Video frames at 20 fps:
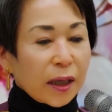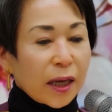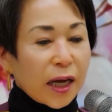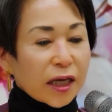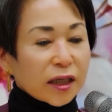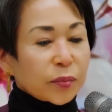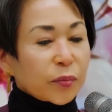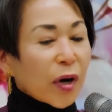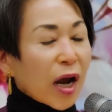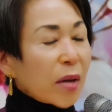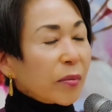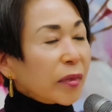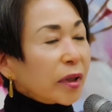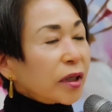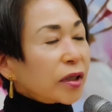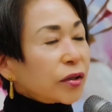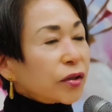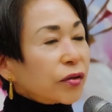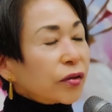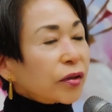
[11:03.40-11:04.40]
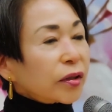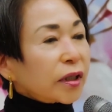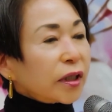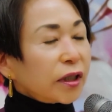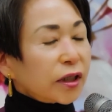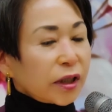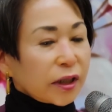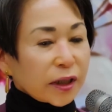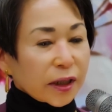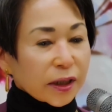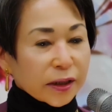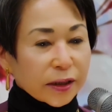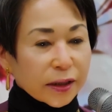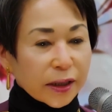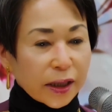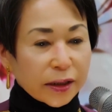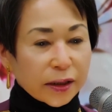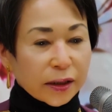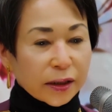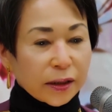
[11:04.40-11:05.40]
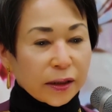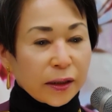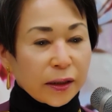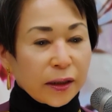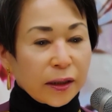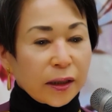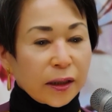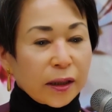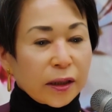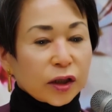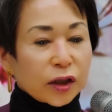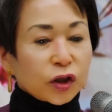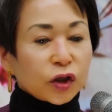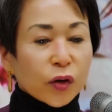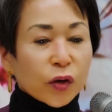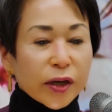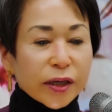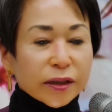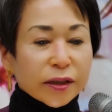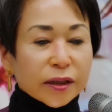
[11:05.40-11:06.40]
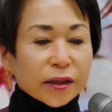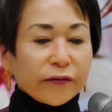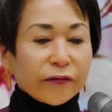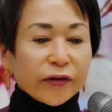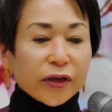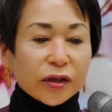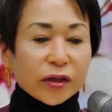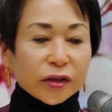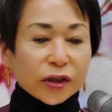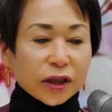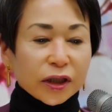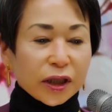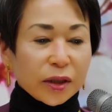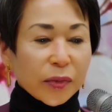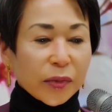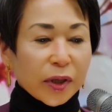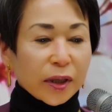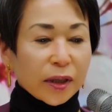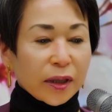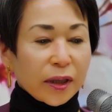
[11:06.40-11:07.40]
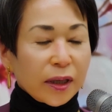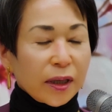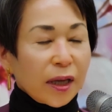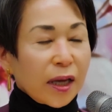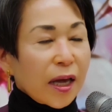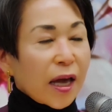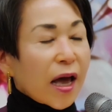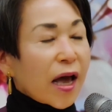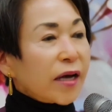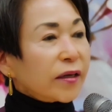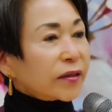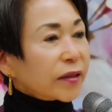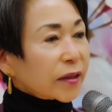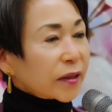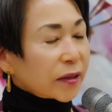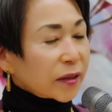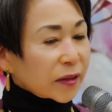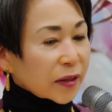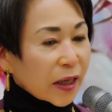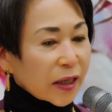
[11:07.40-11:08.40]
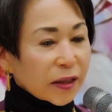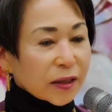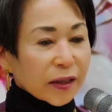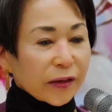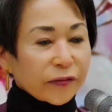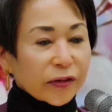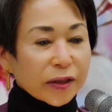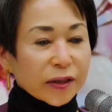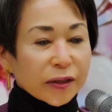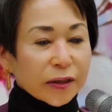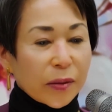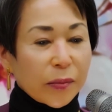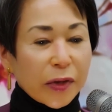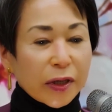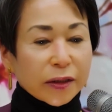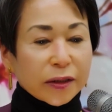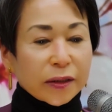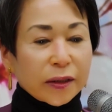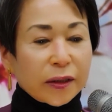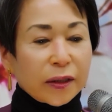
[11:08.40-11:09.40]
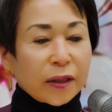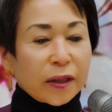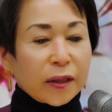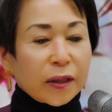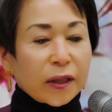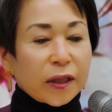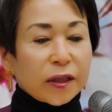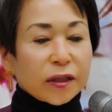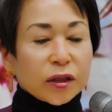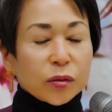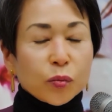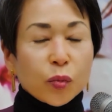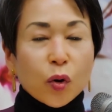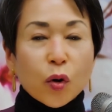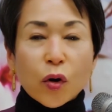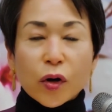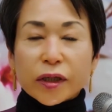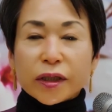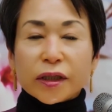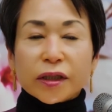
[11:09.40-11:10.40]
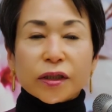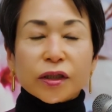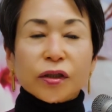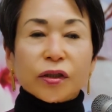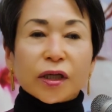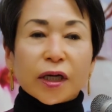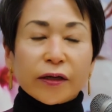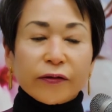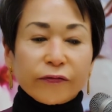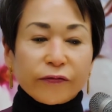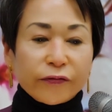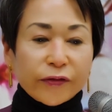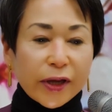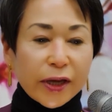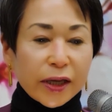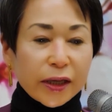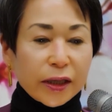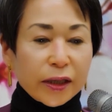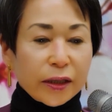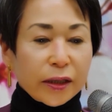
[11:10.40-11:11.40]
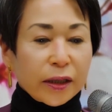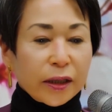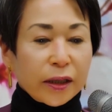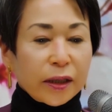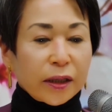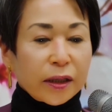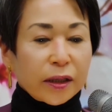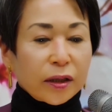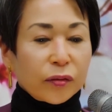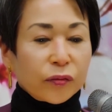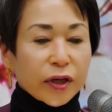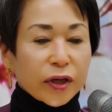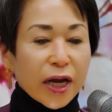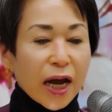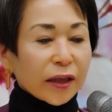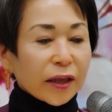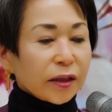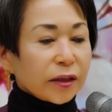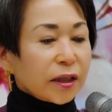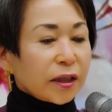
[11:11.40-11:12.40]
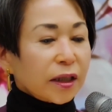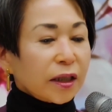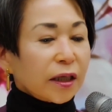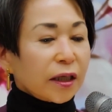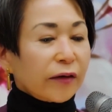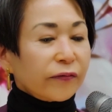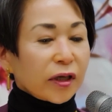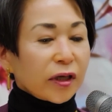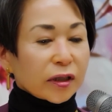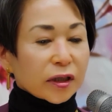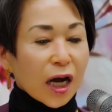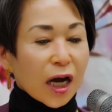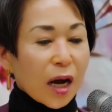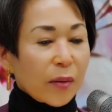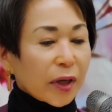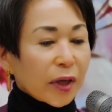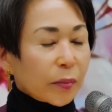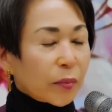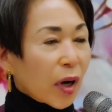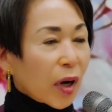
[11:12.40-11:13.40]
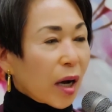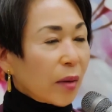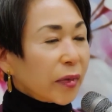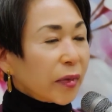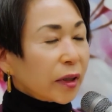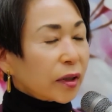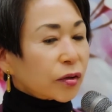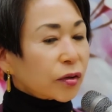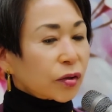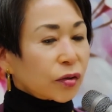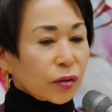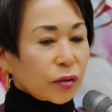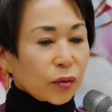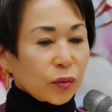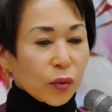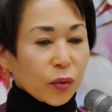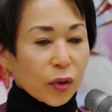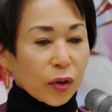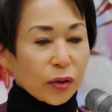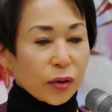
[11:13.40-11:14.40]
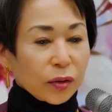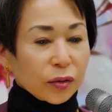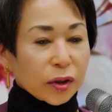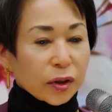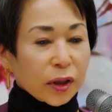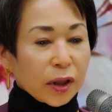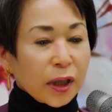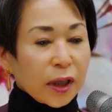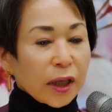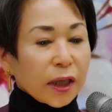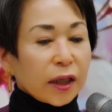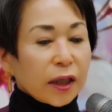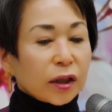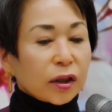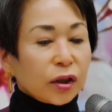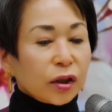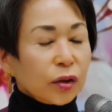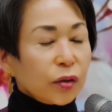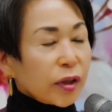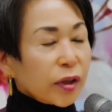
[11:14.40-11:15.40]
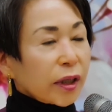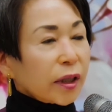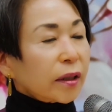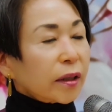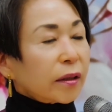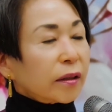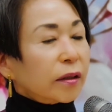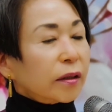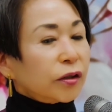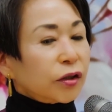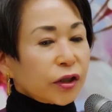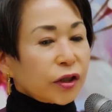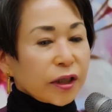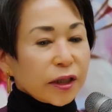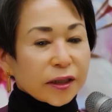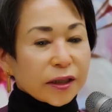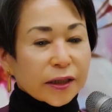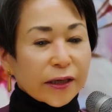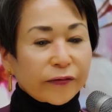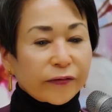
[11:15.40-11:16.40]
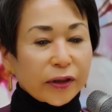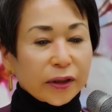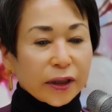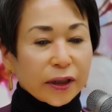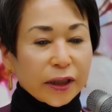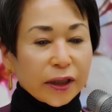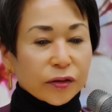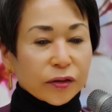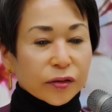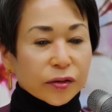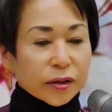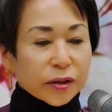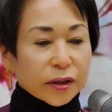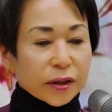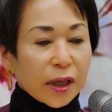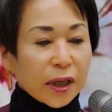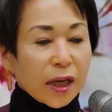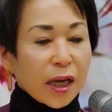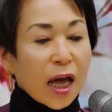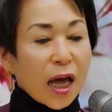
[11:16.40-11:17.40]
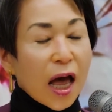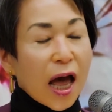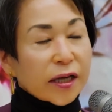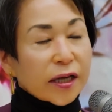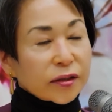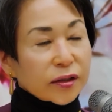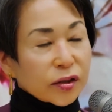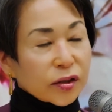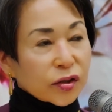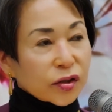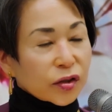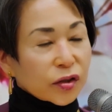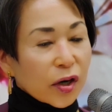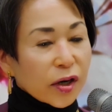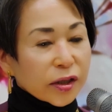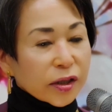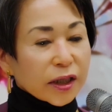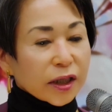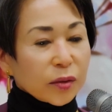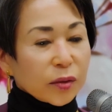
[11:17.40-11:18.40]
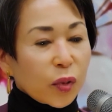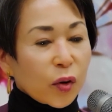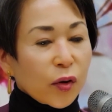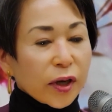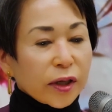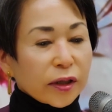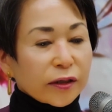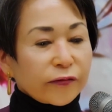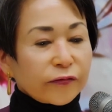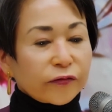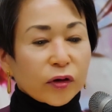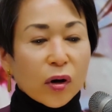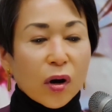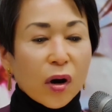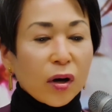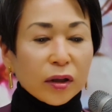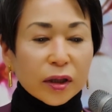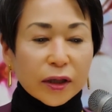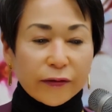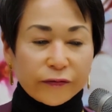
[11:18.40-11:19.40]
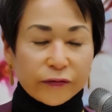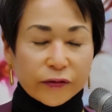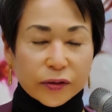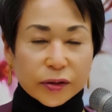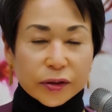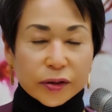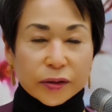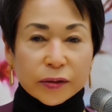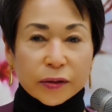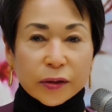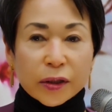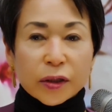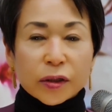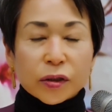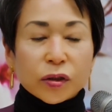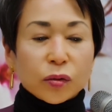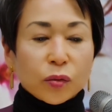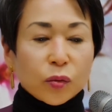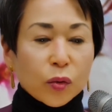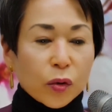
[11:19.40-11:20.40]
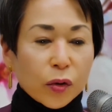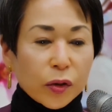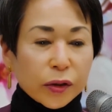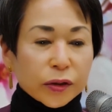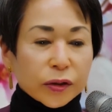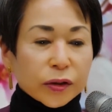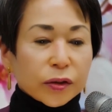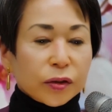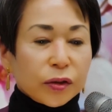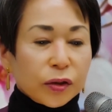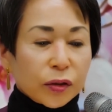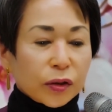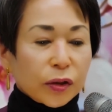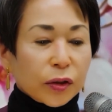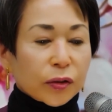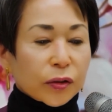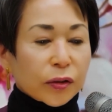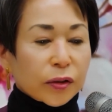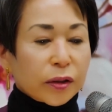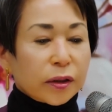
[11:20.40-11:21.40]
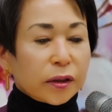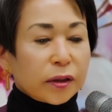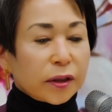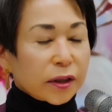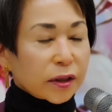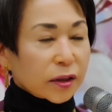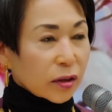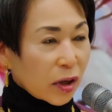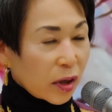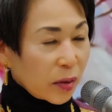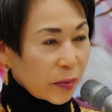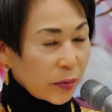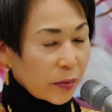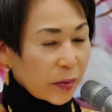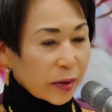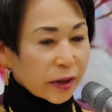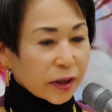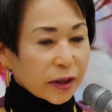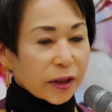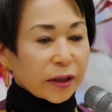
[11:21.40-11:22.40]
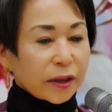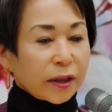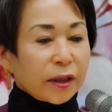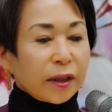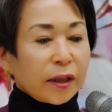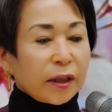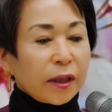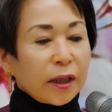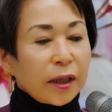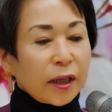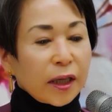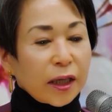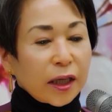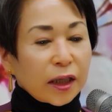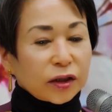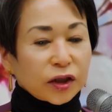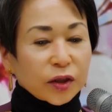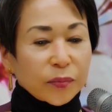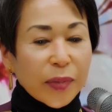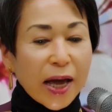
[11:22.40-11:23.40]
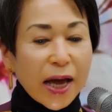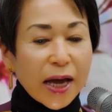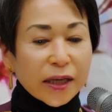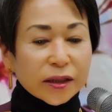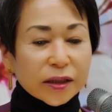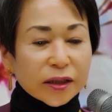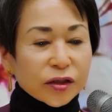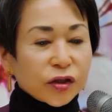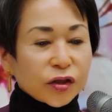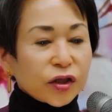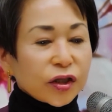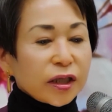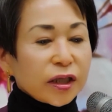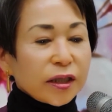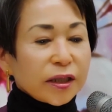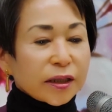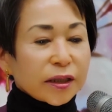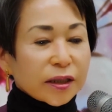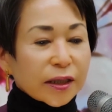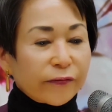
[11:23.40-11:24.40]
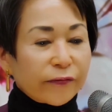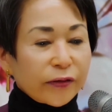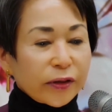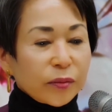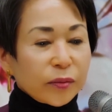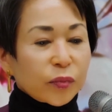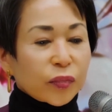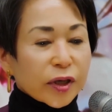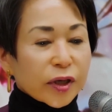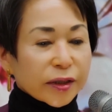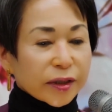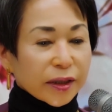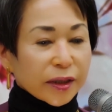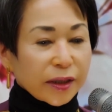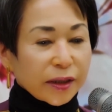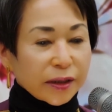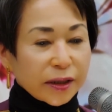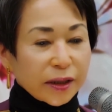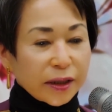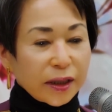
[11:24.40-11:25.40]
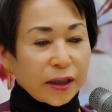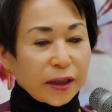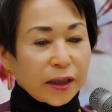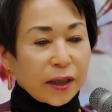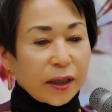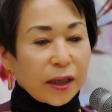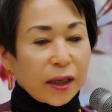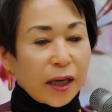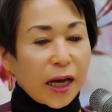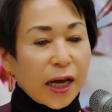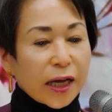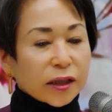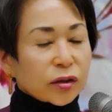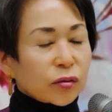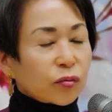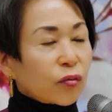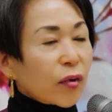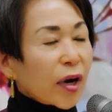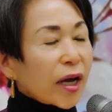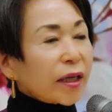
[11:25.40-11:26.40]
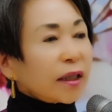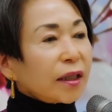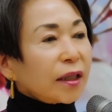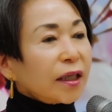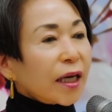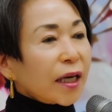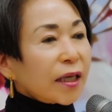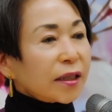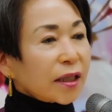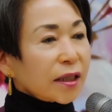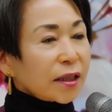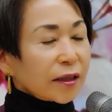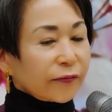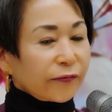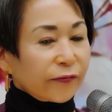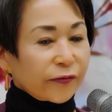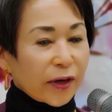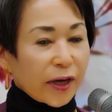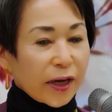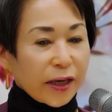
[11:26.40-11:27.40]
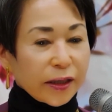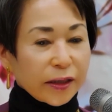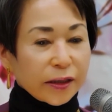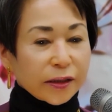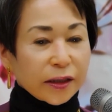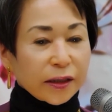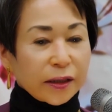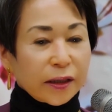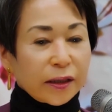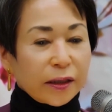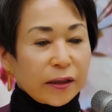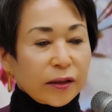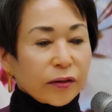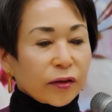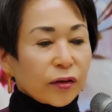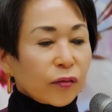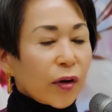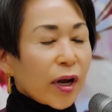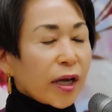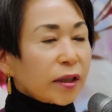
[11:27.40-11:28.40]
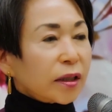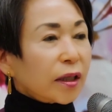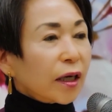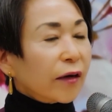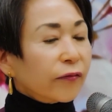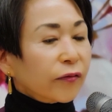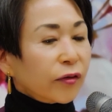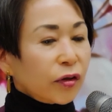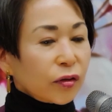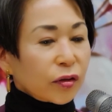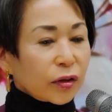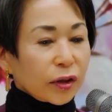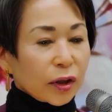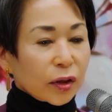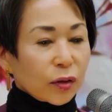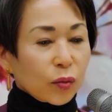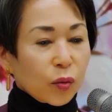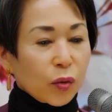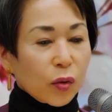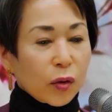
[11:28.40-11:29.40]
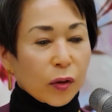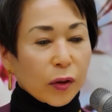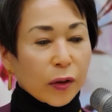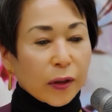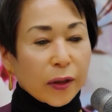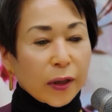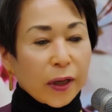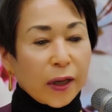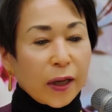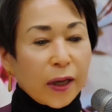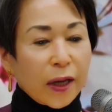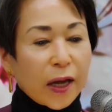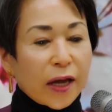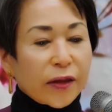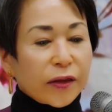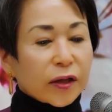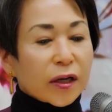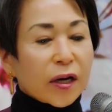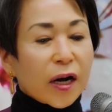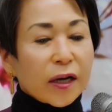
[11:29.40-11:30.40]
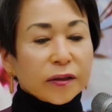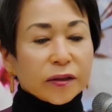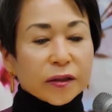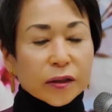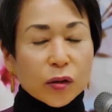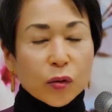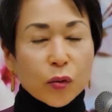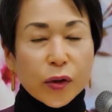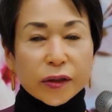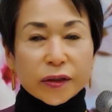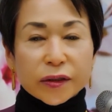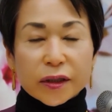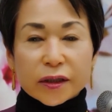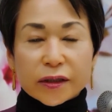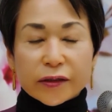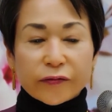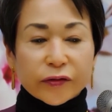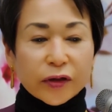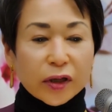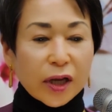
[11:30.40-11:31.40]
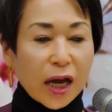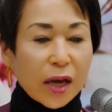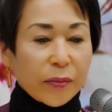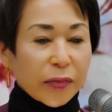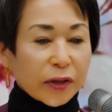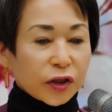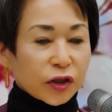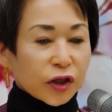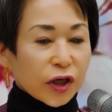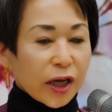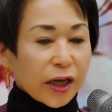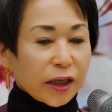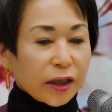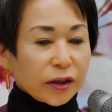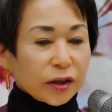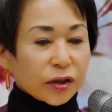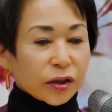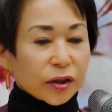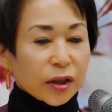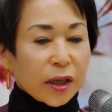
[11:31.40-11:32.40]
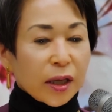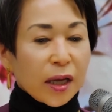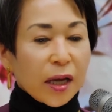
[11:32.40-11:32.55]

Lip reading: As Prime Minister Kishida said, the choice of Hiroshima as a site of the summit is important to convey the reality of the atomic bombings to the world, including the G7 leaders, as a starting point for all efforts towards nuclear disarmament. Japan's G7 presidency has rightly identified the threat of nuclear war and the consequences of climate change